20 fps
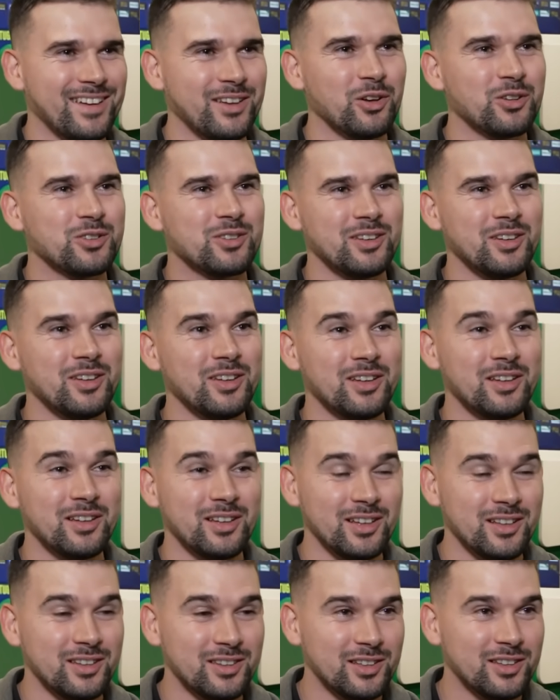He also
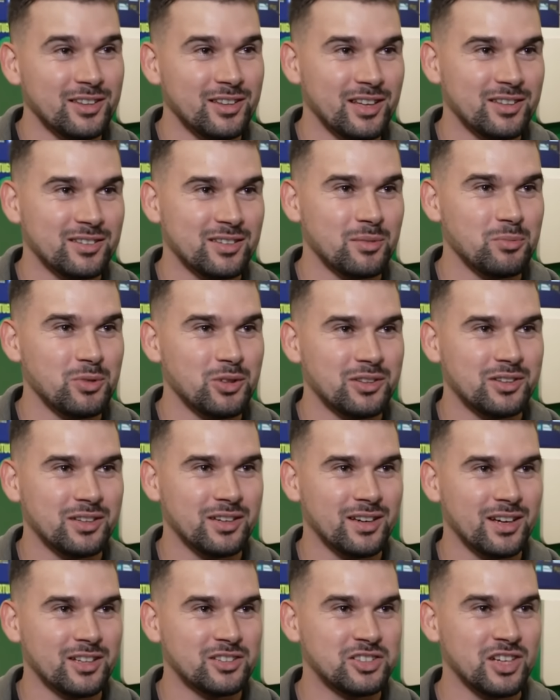indeed has
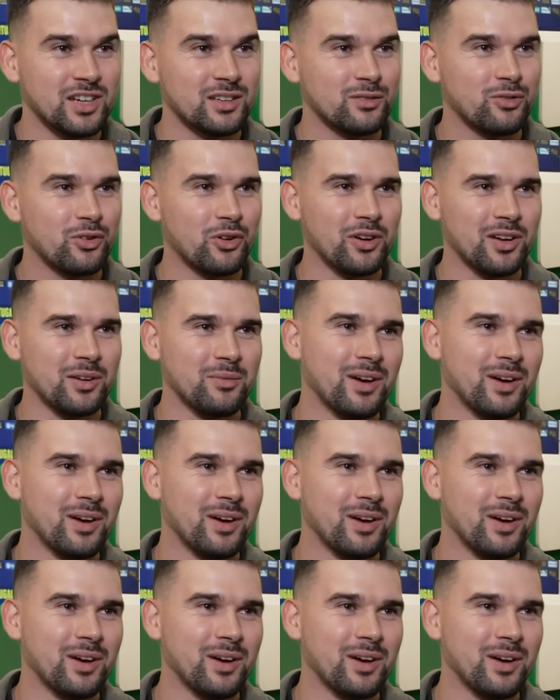a chant for him.